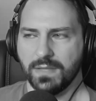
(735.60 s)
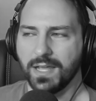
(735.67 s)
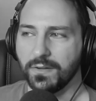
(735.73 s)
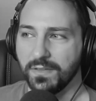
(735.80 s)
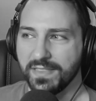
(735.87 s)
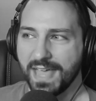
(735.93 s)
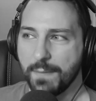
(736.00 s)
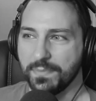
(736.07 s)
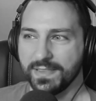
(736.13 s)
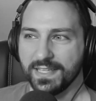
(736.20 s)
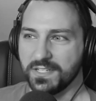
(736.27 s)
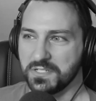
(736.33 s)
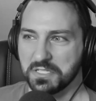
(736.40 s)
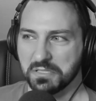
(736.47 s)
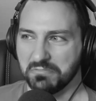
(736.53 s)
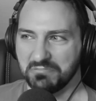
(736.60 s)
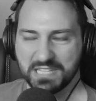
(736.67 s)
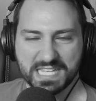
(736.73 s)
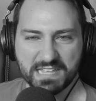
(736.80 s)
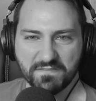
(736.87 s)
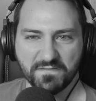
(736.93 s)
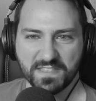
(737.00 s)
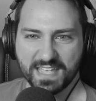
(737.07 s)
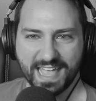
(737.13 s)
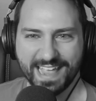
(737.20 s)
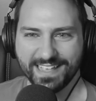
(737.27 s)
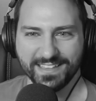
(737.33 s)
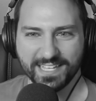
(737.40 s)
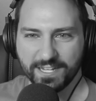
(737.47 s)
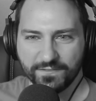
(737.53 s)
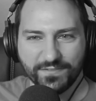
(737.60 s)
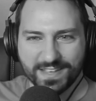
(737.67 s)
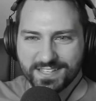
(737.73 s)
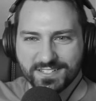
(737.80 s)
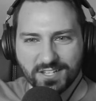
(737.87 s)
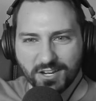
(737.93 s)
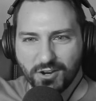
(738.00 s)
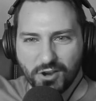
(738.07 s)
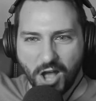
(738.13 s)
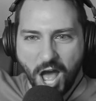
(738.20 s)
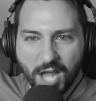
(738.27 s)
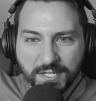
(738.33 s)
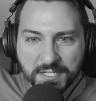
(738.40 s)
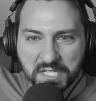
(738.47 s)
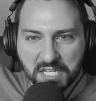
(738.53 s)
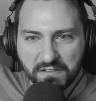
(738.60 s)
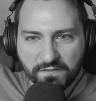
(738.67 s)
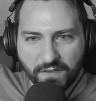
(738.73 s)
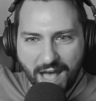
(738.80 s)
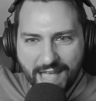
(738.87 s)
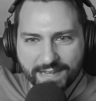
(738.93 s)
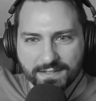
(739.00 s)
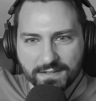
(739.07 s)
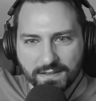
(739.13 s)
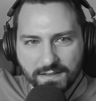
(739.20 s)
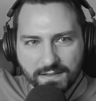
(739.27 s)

Not only that, but they just leave the alien face sucker unconfined.